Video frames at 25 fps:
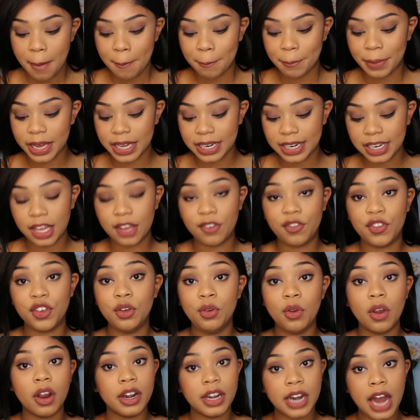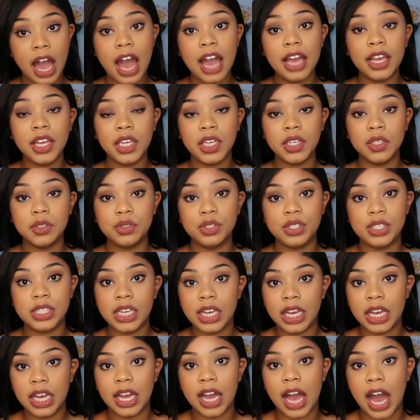But if you are not
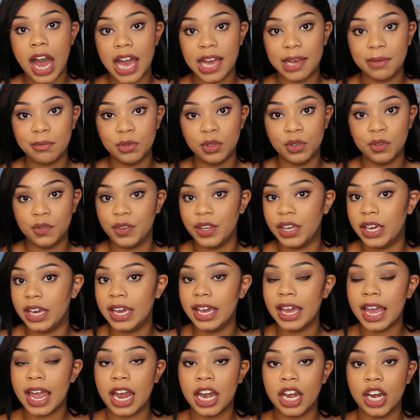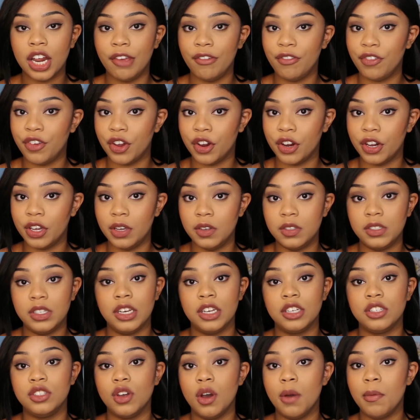using iMovie, and if you're
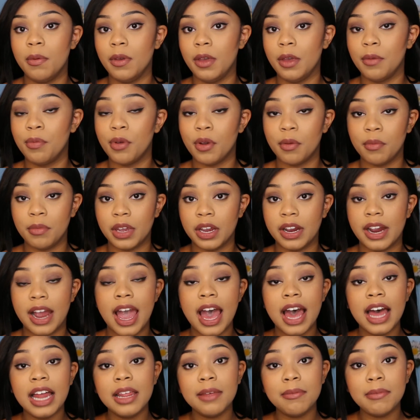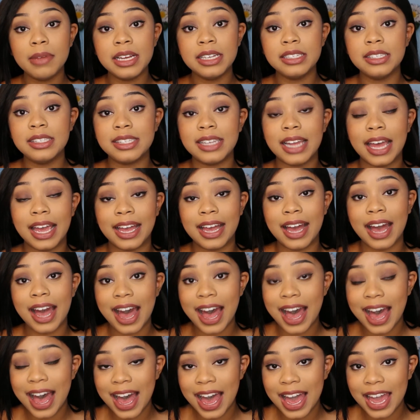using Adobe Premiere Elements like
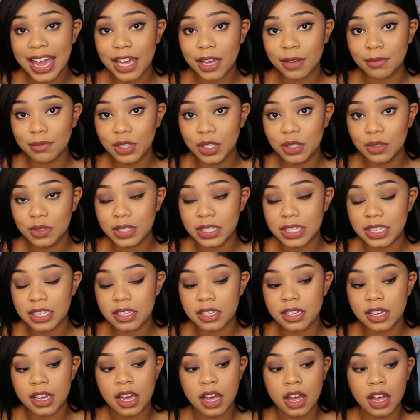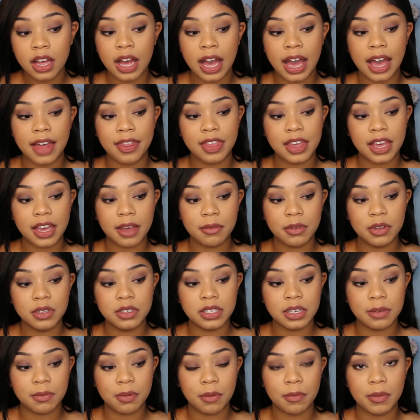I am using, I think I'm
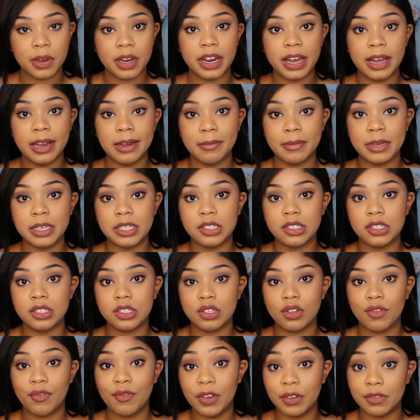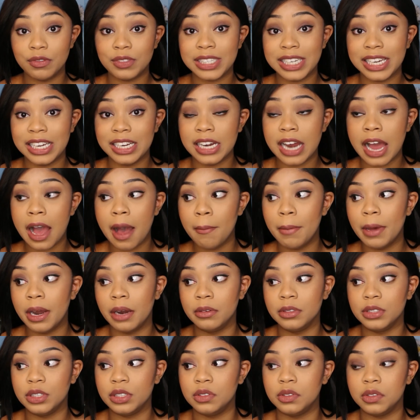using Premiere Elements 15 now, but I
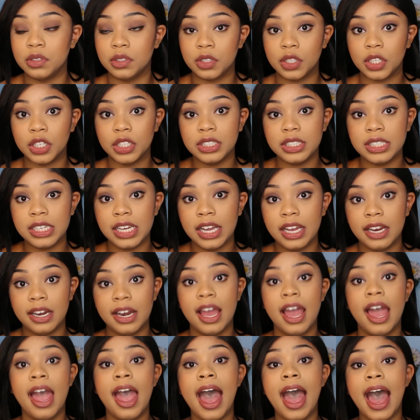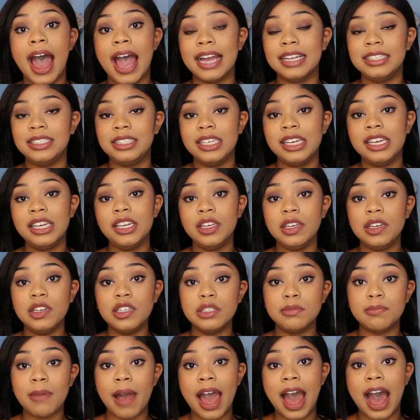was using 13. I did
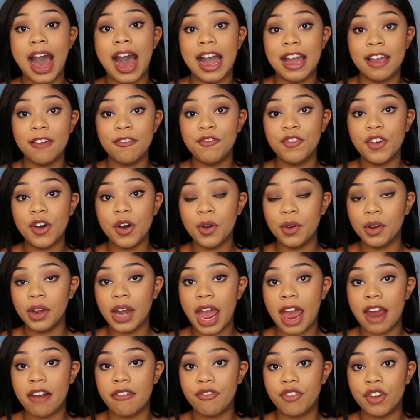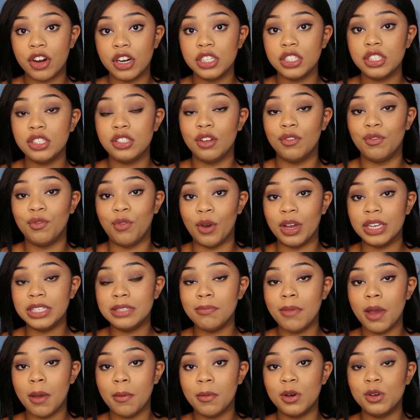use my iPhone at first, the voice
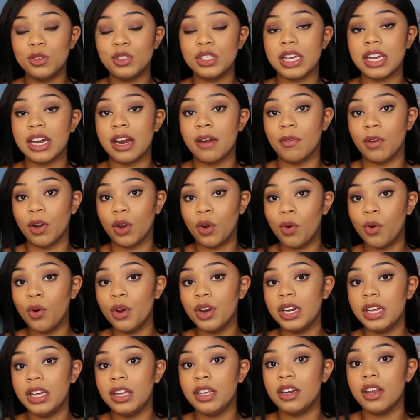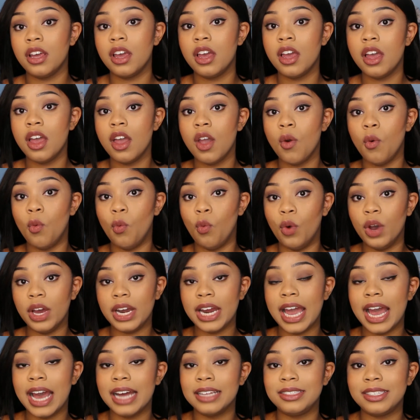memos, and I recorded what
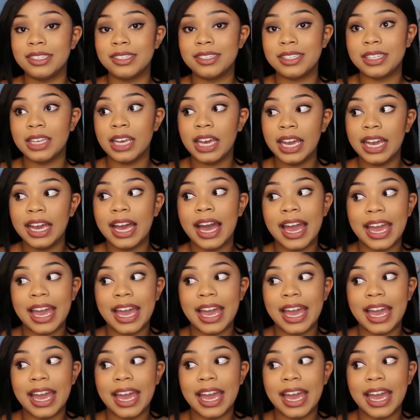I had to say.